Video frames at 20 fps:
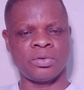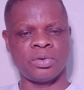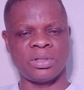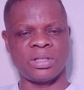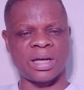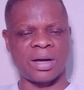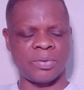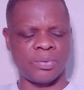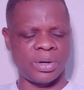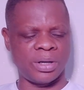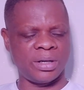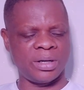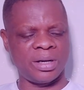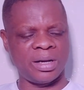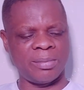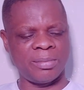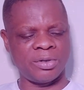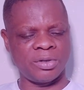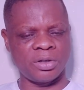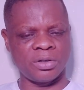Twitter. Well,
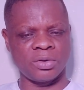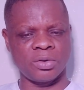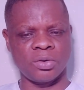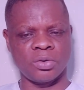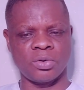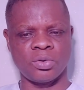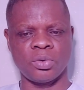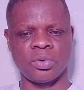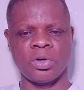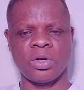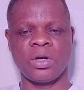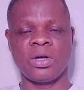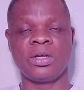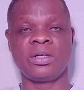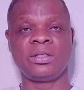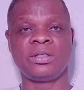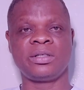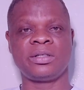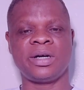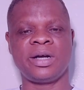let me just go to
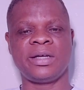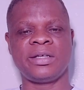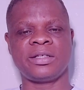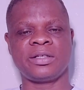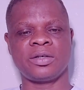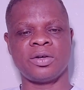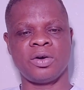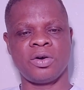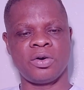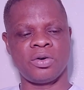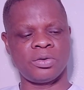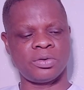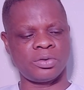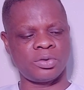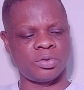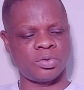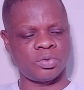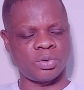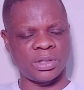trends on